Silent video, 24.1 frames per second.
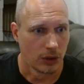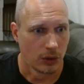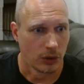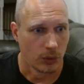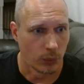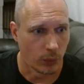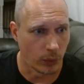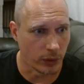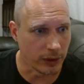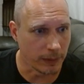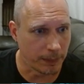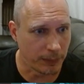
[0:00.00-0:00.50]

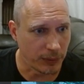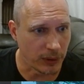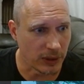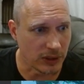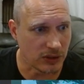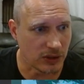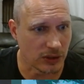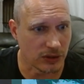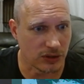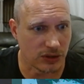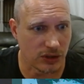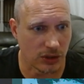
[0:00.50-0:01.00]
would you please
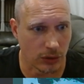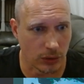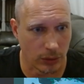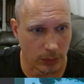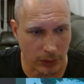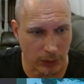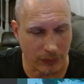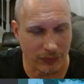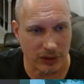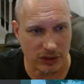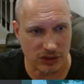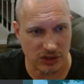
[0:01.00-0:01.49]
consider
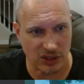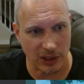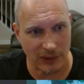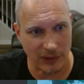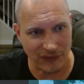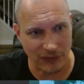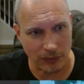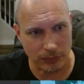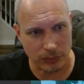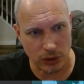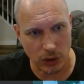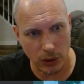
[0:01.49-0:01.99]
removing Snare
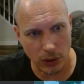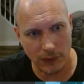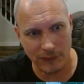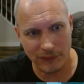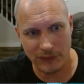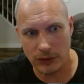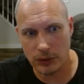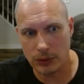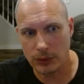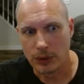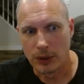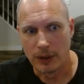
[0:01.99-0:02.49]
from
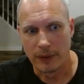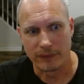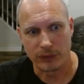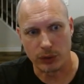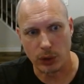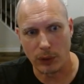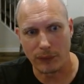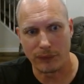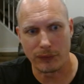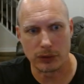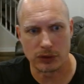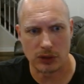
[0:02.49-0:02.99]
TOFU?
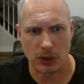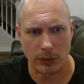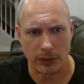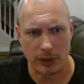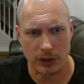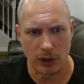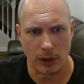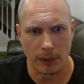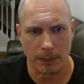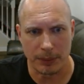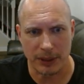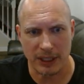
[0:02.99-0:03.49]
TOFU's already
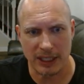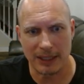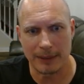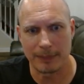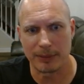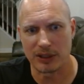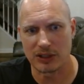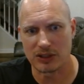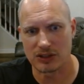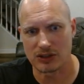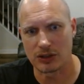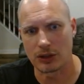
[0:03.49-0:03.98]
OP,
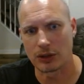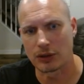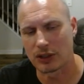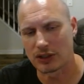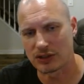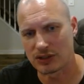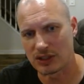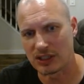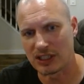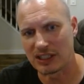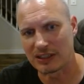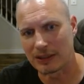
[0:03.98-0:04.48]
but the Snare
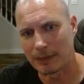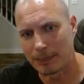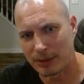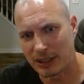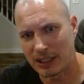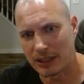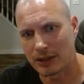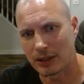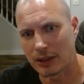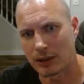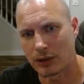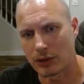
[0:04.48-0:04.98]
doesn't need to be
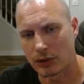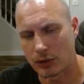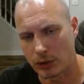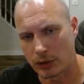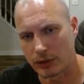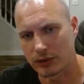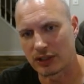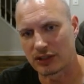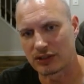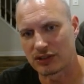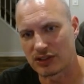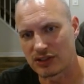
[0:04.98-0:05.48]
there, and all it
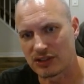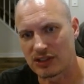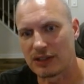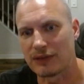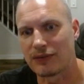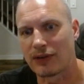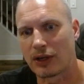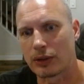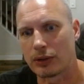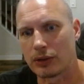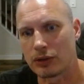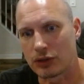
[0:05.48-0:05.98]
does is
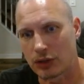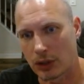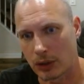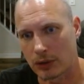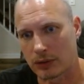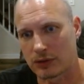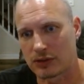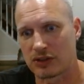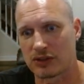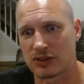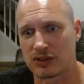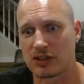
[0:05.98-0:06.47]
devalue
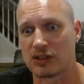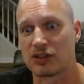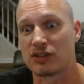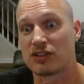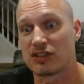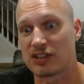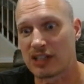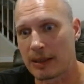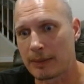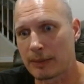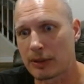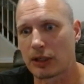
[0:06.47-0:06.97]
Dart since it's in the
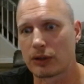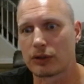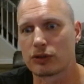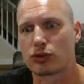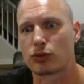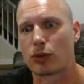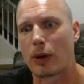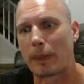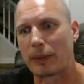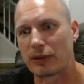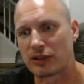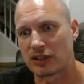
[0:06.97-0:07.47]
same colors and
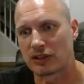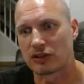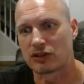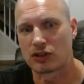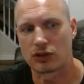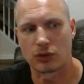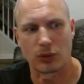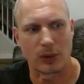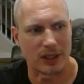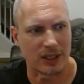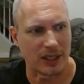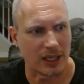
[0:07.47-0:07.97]
represents a
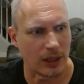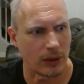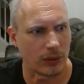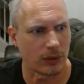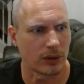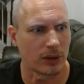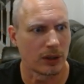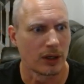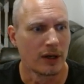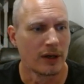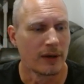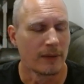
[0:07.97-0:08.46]
direct
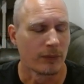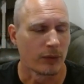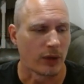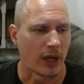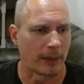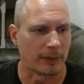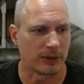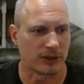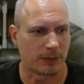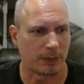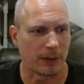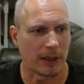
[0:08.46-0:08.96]
counter. I've
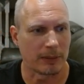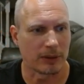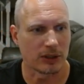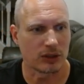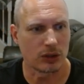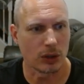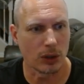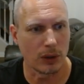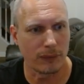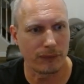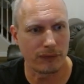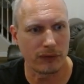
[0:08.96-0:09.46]
been spamming
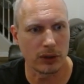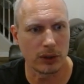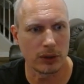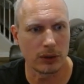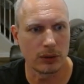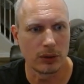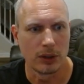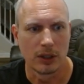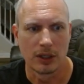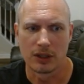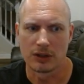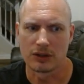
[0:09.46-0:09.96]

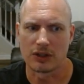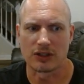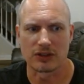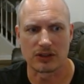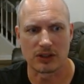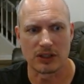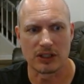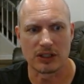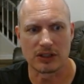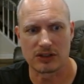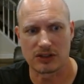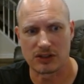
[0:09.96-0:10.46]
TOFU, doesn't
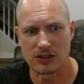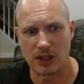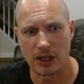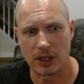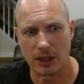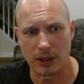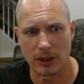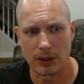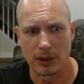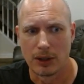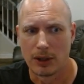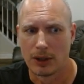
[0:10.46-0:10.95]
need
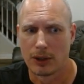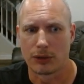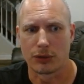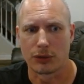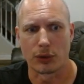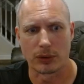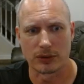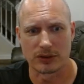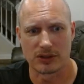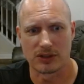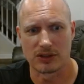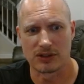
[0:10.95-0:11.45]
Snare,
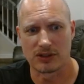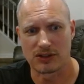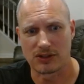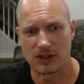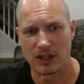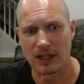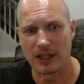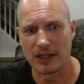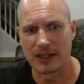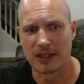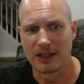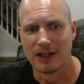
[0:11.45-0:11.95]
Thor's its
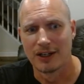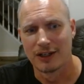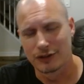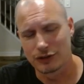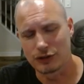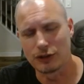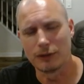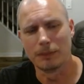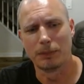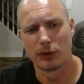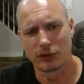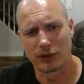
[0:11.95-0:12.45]
thing.
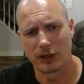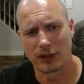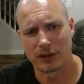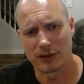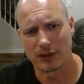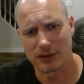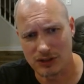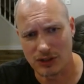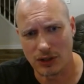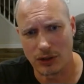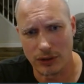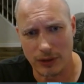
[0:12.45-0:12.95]
Do Bulldog
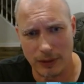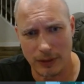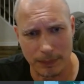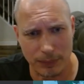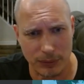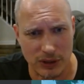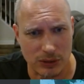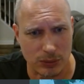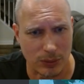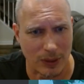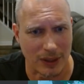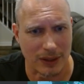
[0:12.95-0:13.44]
is solid, and
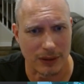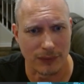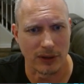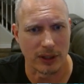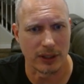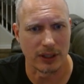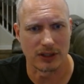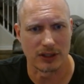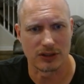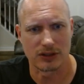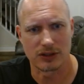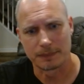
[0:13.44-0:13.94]
please rectify
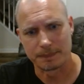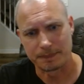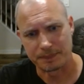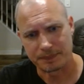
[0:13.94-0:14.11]
this.